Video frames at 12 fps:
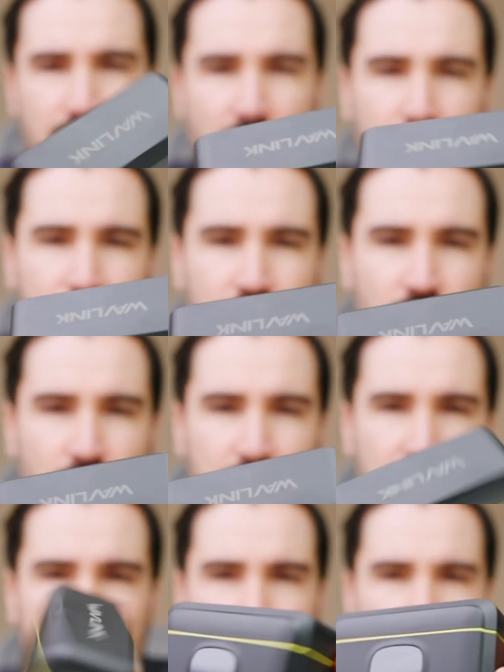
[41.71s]
probably shows
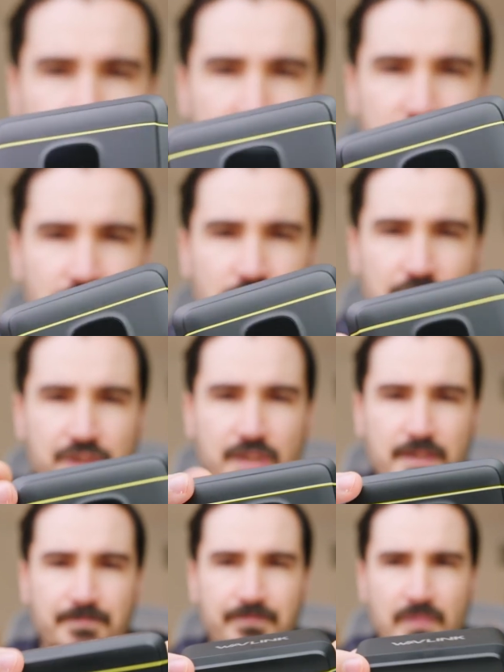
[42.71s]
the charging
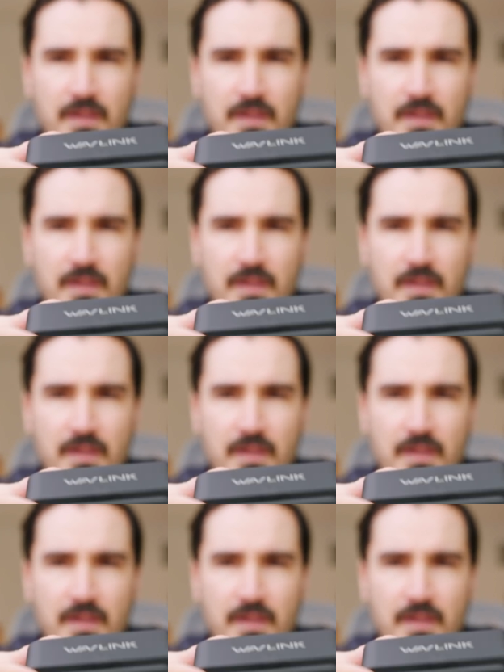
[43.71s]
situation.